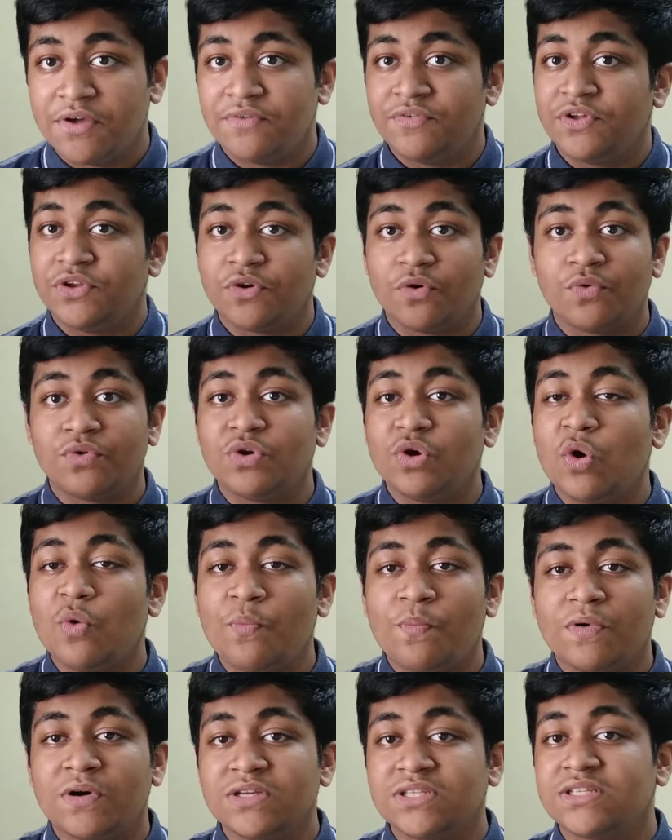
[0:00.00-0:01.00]
You know, no
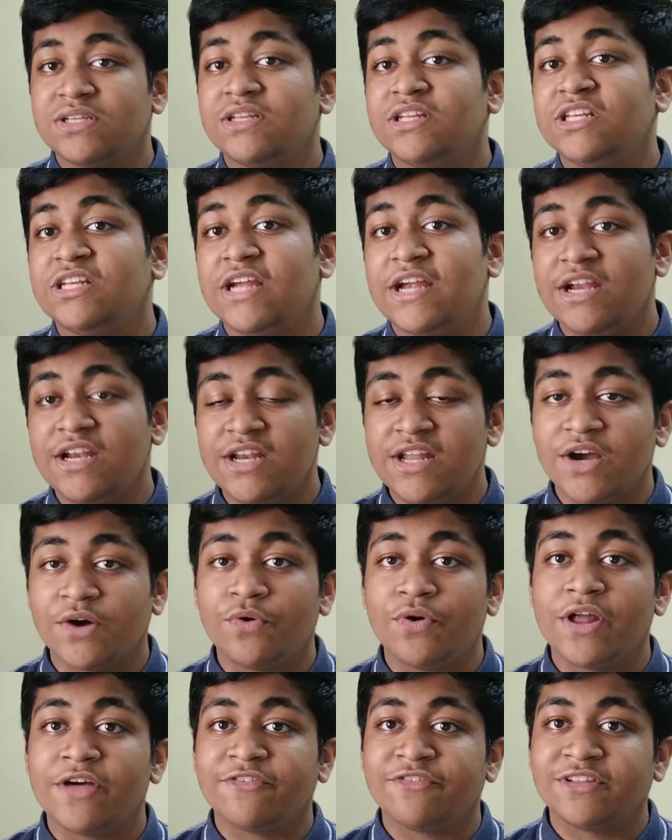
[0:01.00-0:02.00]
person in India
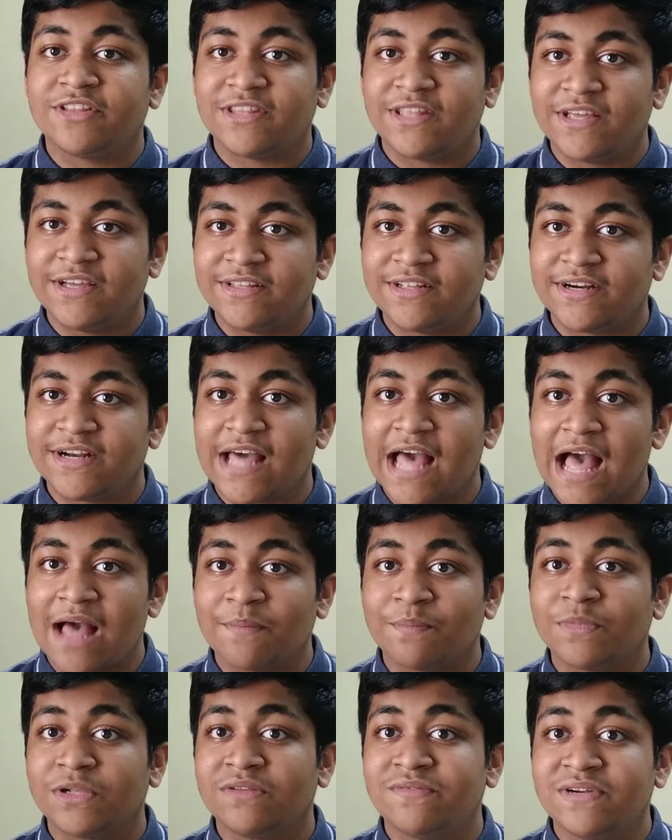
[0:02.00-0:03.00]
could ever think that
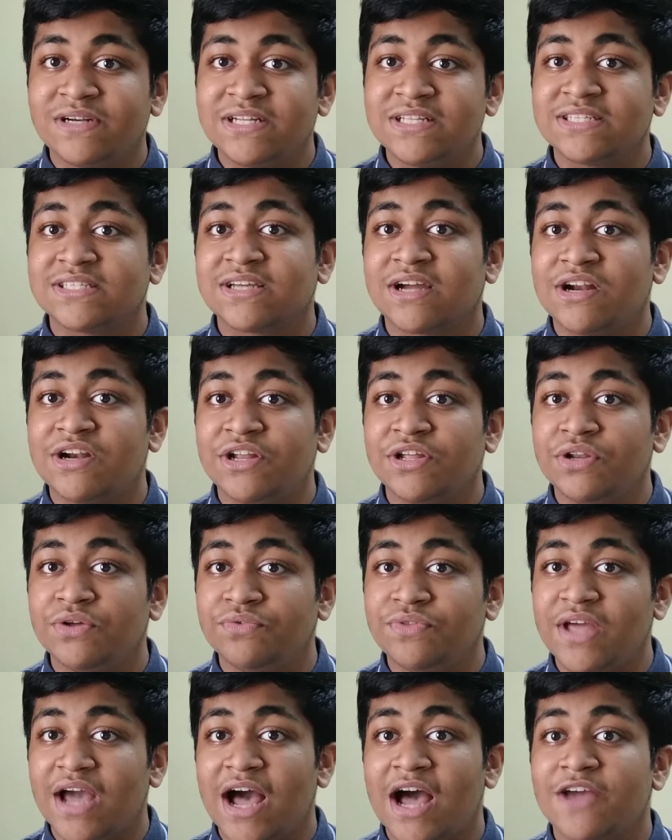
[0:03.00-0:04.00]
Apple will discontinue
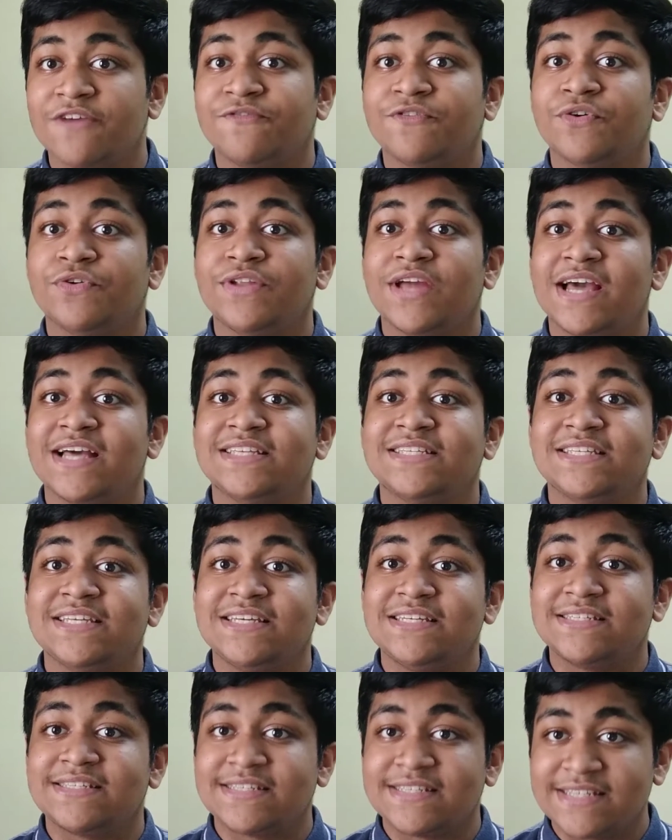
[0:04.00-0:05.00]
the iPhone
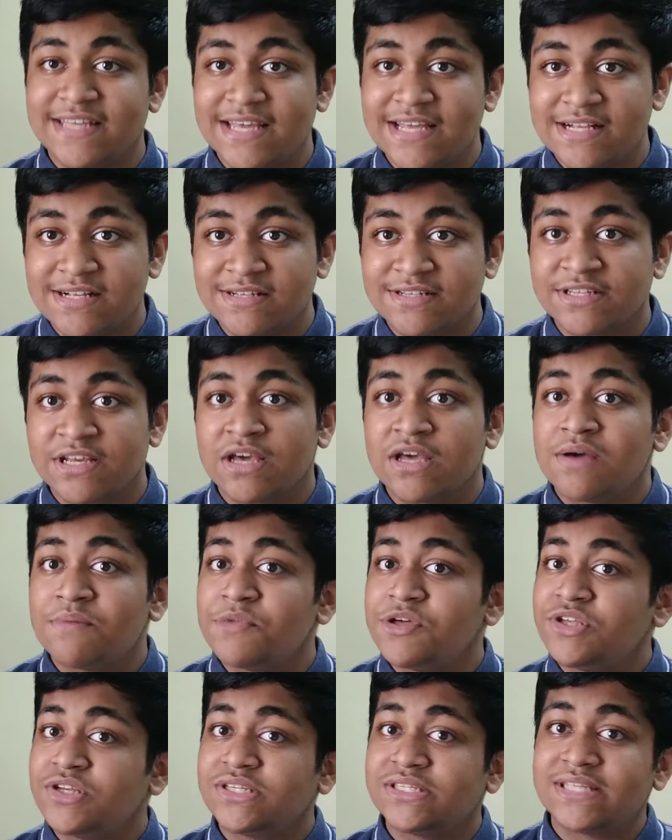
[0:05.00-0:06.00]
SE sales,
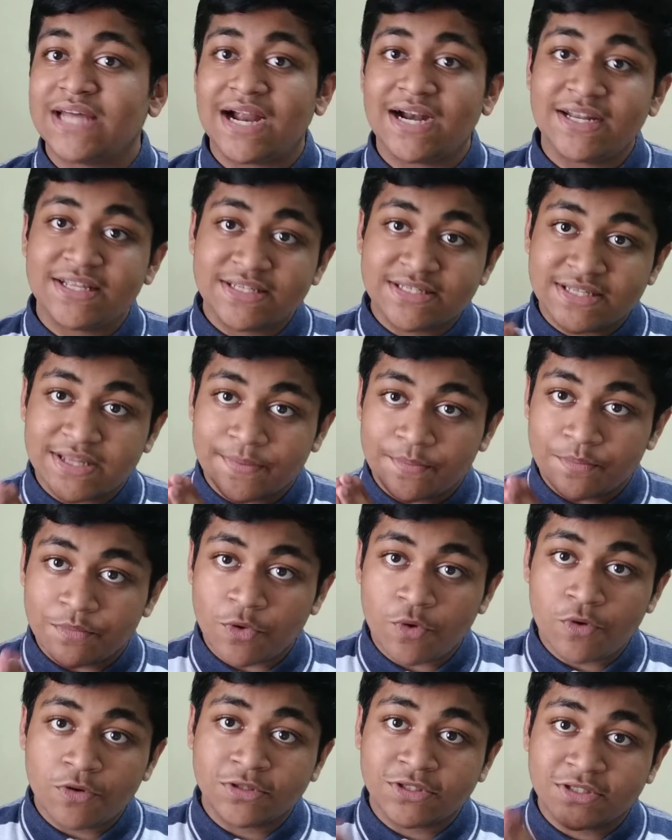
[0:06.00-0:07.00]
because that is the
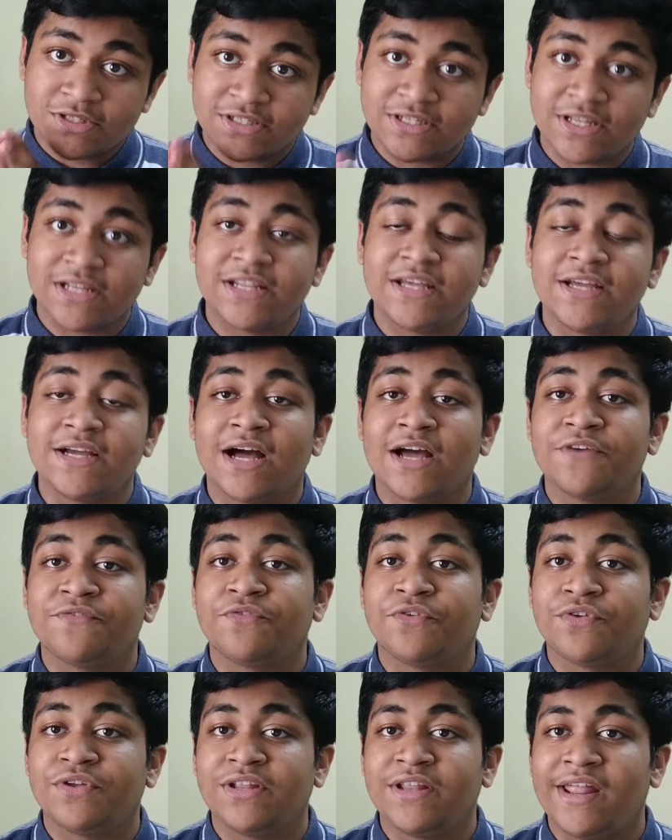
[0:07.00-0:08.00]
most selling
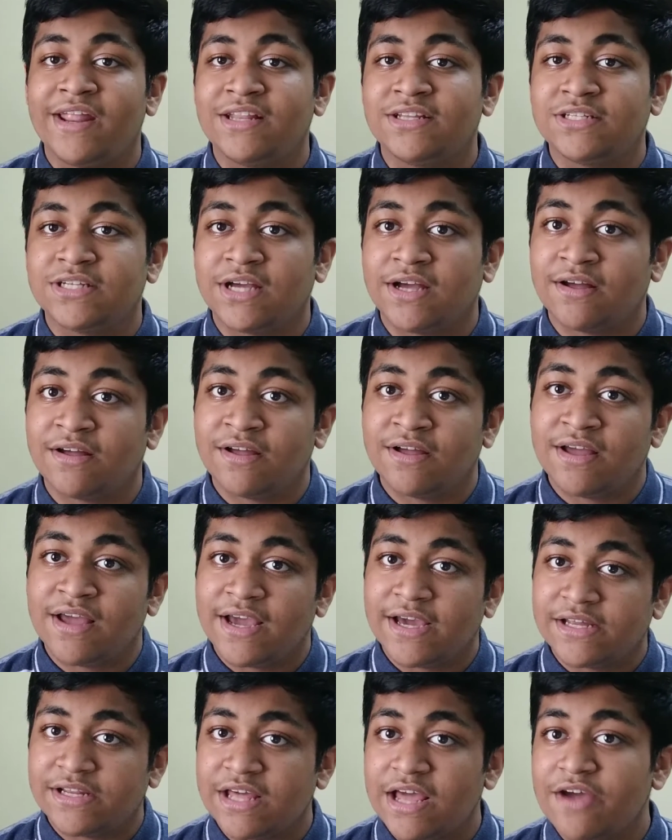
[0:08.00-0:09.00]
iPhone in India
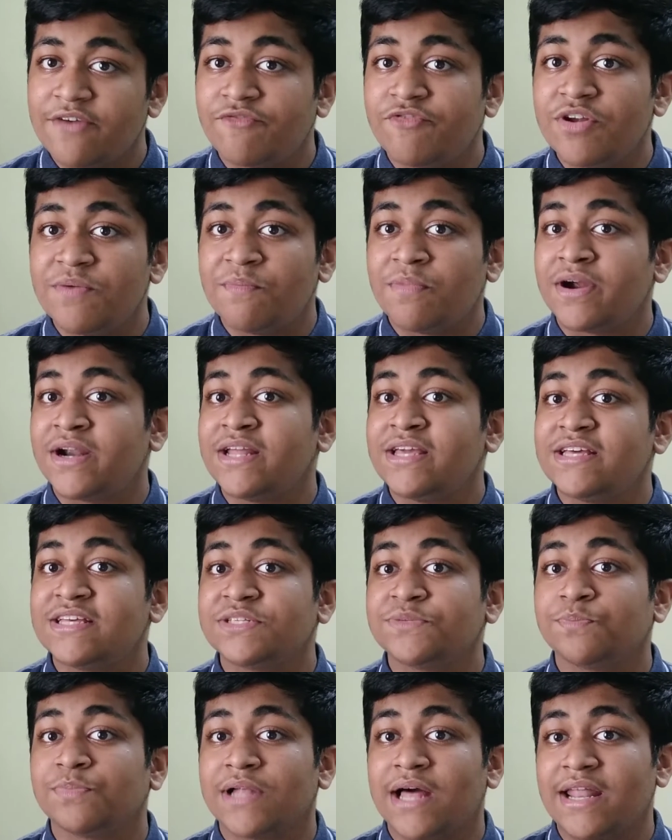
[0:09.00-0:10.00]
and everybody
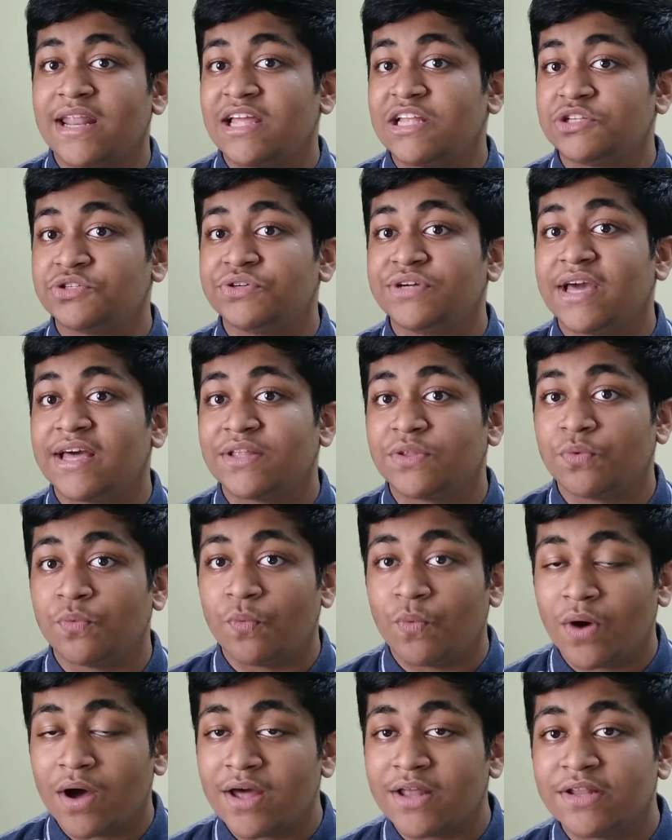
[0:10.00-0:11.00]
is planning to get
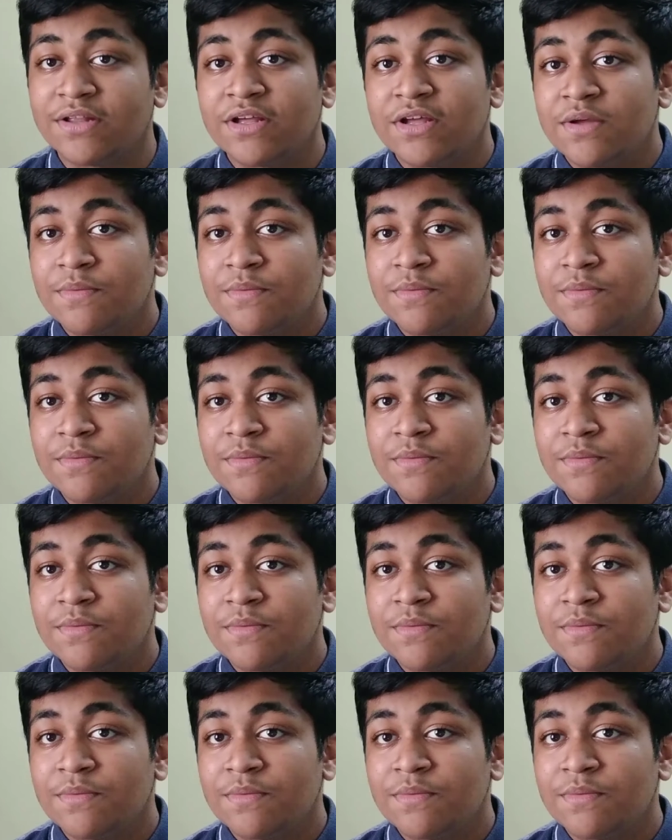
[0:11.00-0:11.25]
one,